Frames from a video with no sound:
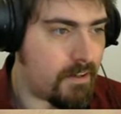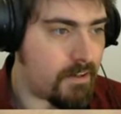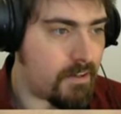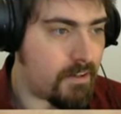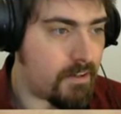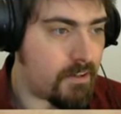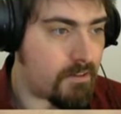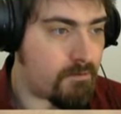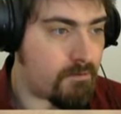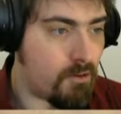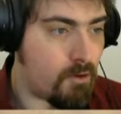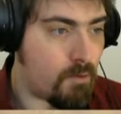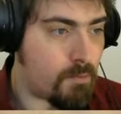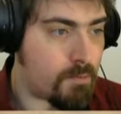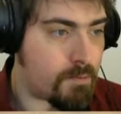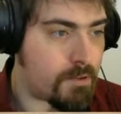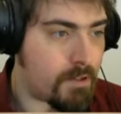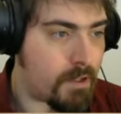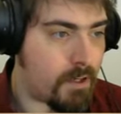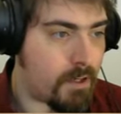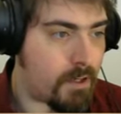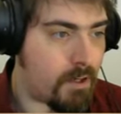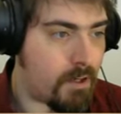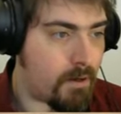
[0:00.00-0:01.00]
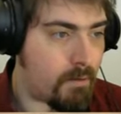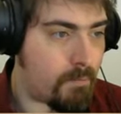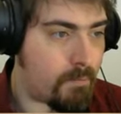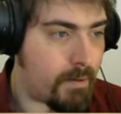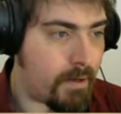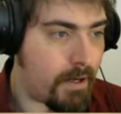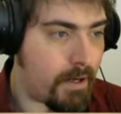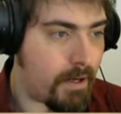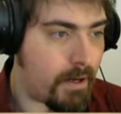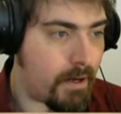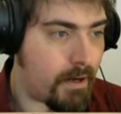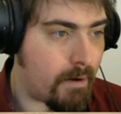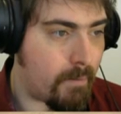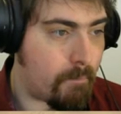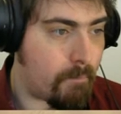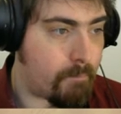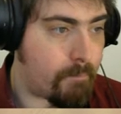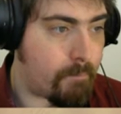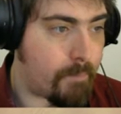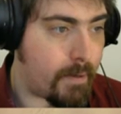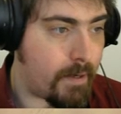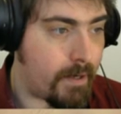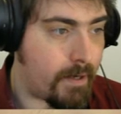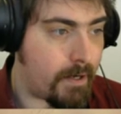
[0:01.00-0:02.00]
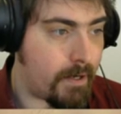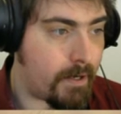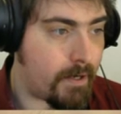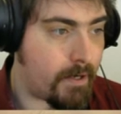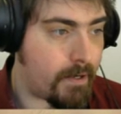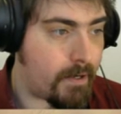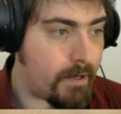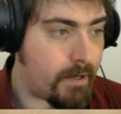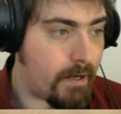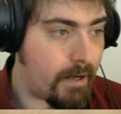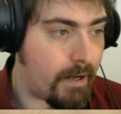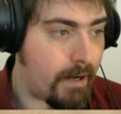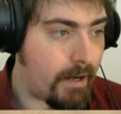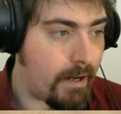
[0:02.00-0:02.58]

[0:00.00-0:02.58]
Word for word: The drops are being pung,